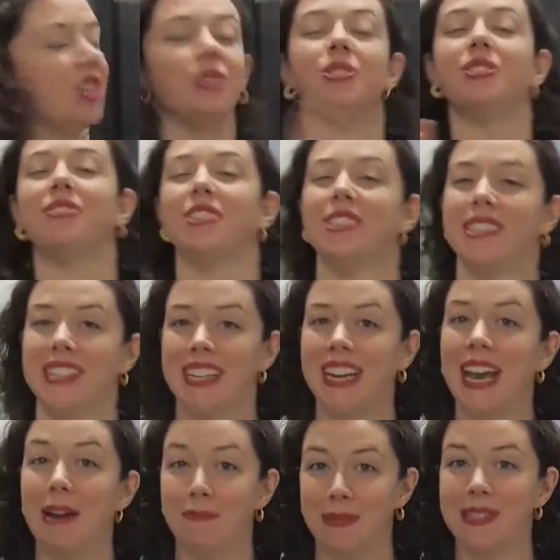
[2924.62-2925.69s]
university
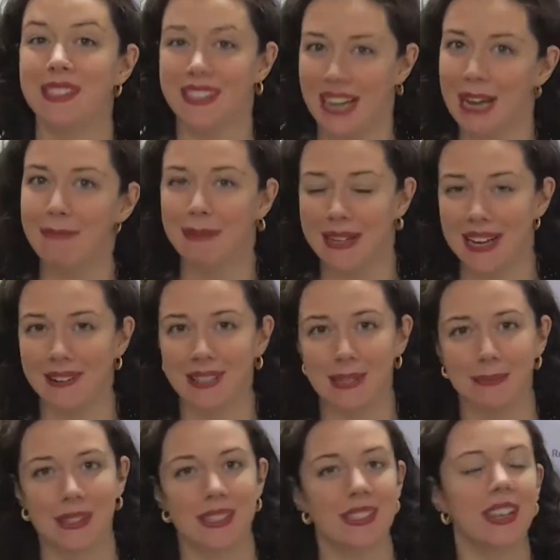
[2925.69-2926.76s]
campus type
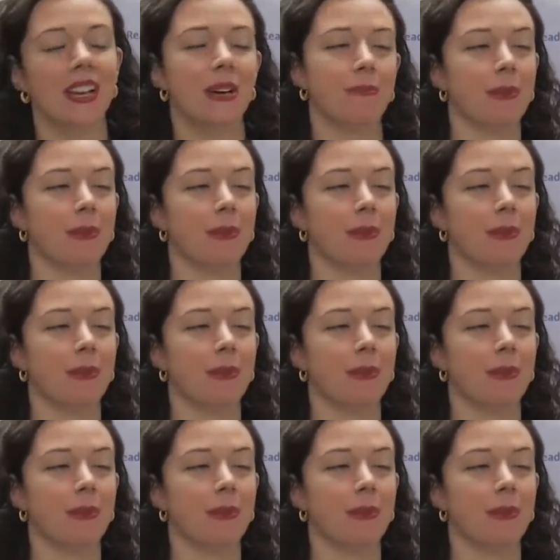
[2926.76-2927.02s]
announcements,